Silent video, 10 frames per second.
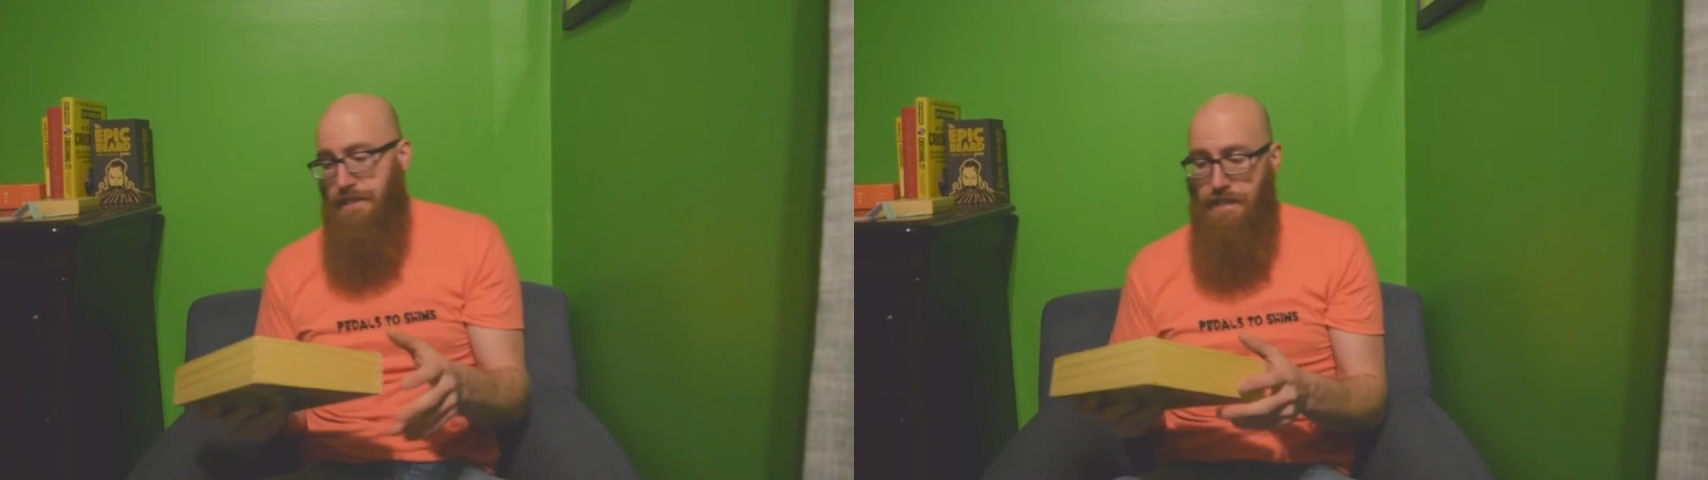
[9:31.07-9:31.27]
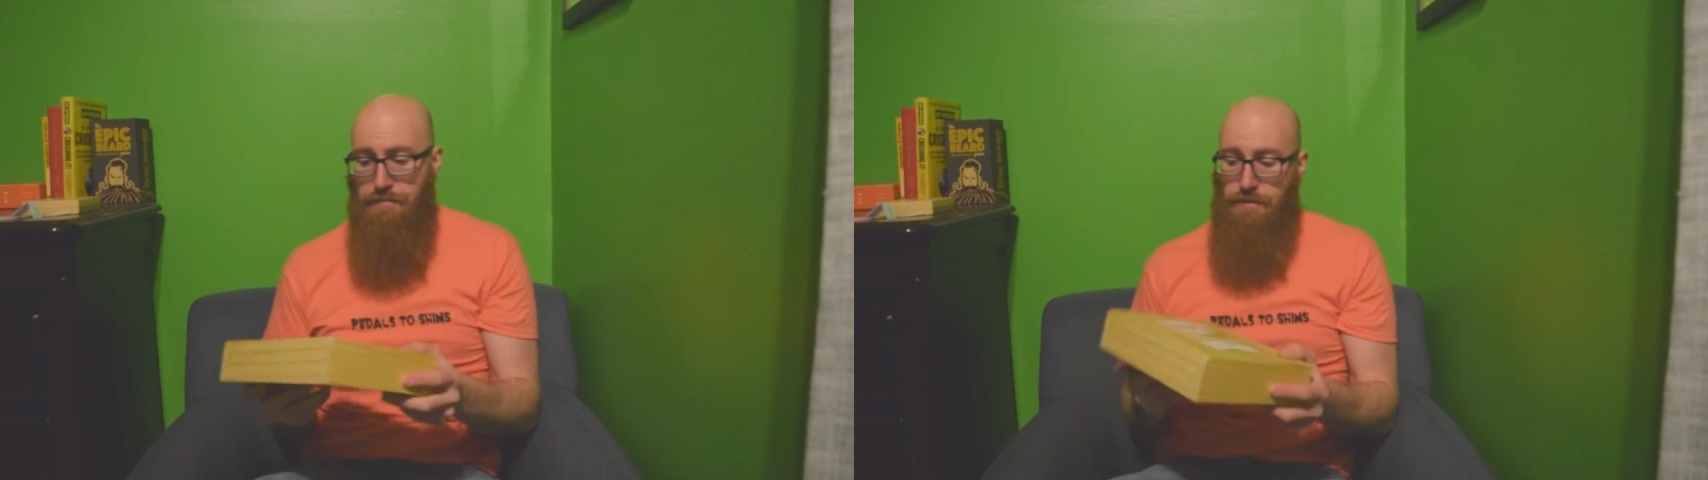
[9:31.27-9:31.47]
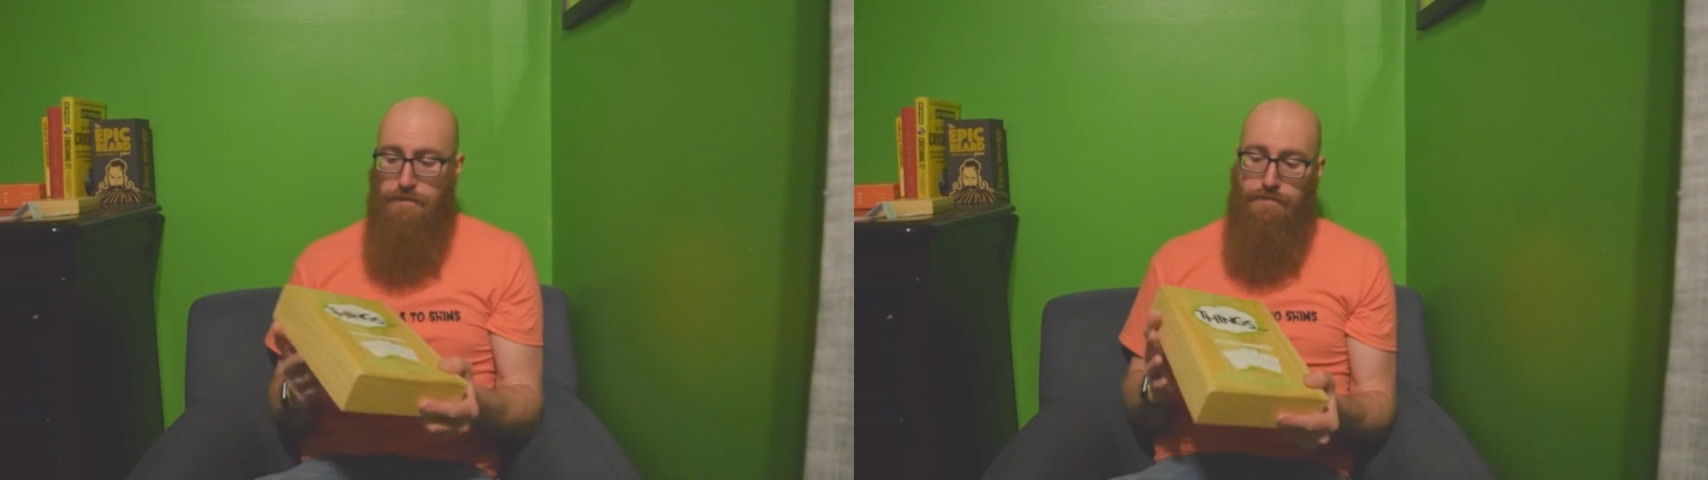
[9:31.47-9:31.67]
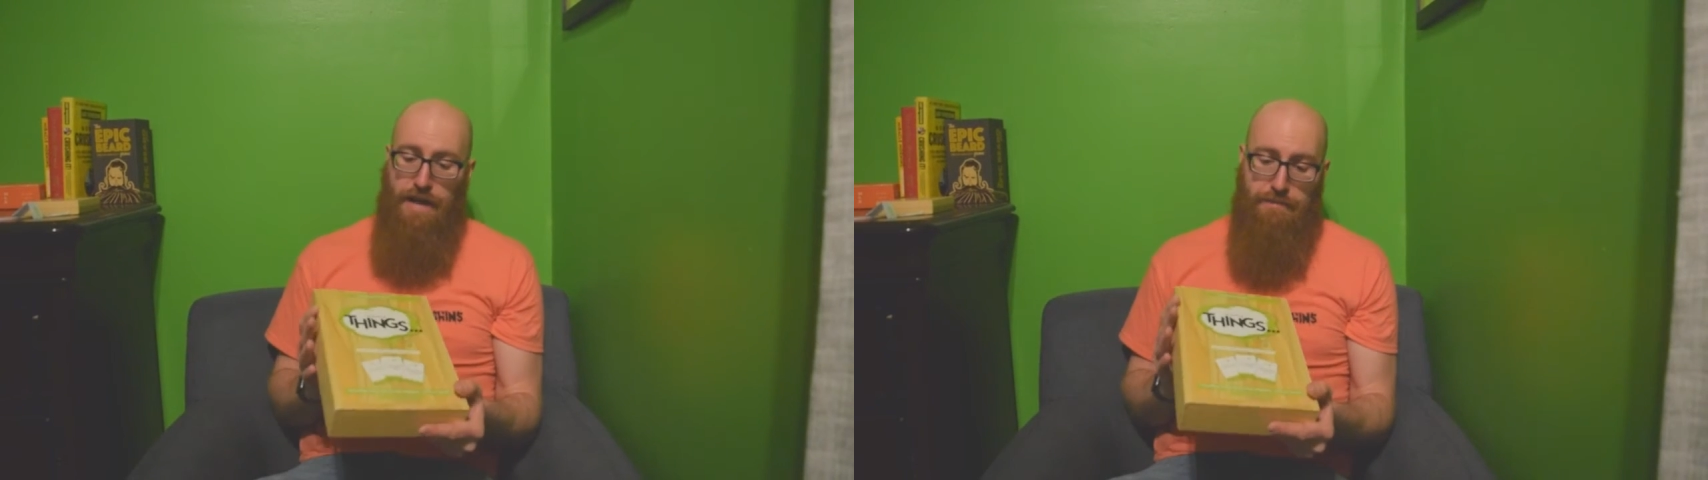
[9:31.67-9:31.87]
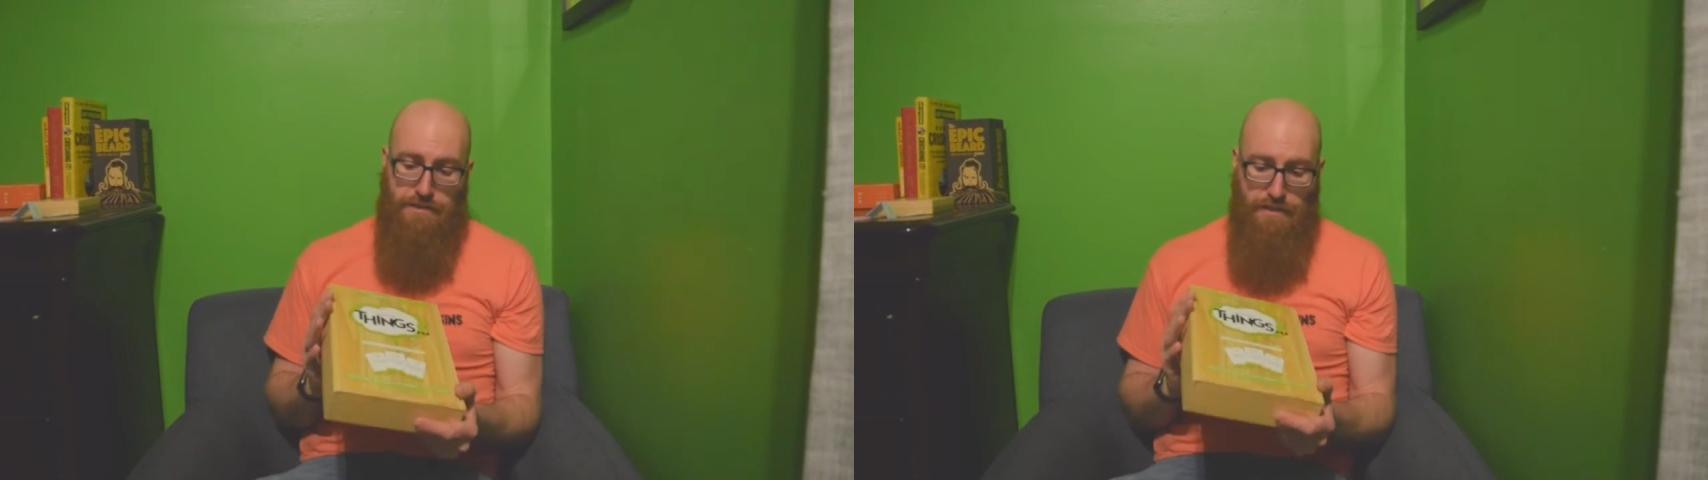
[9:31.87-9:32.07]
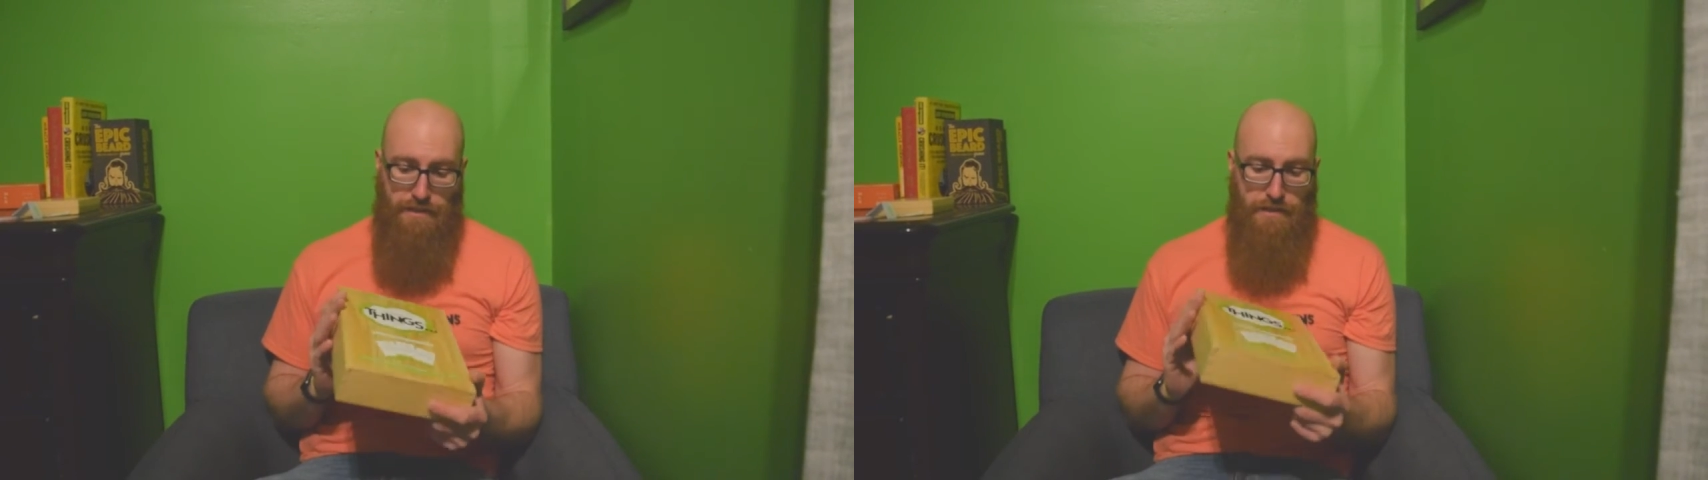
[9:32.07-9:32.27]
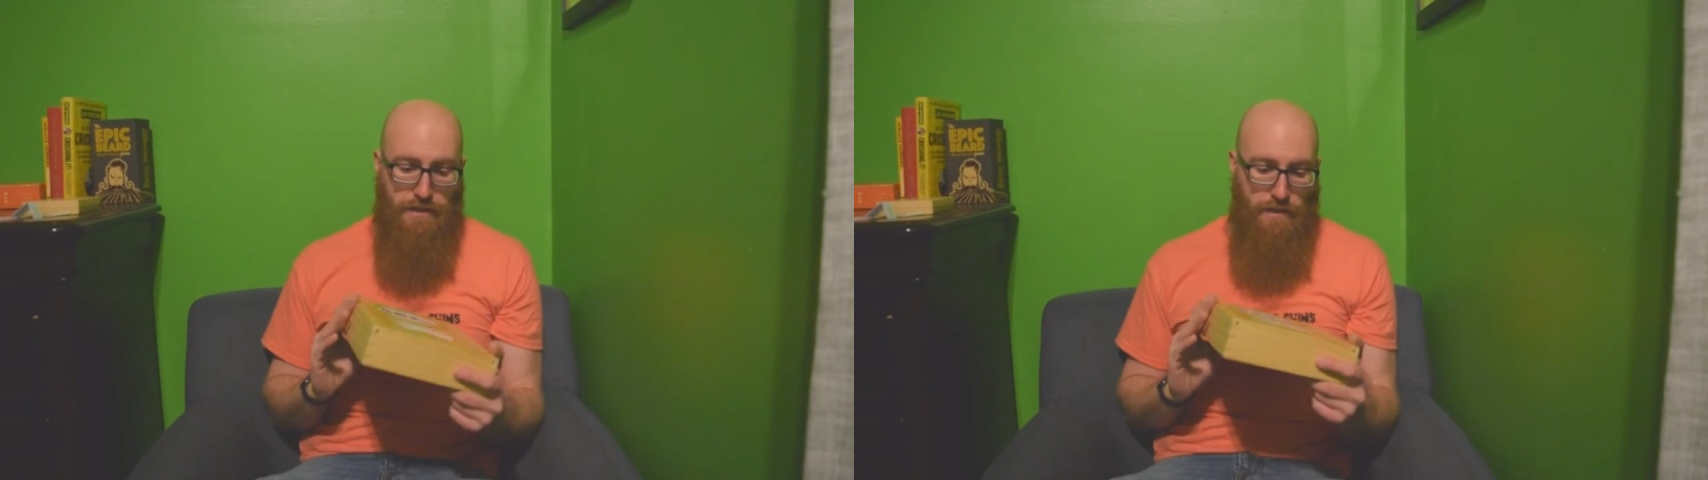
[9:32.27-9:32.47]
down below for Amazon.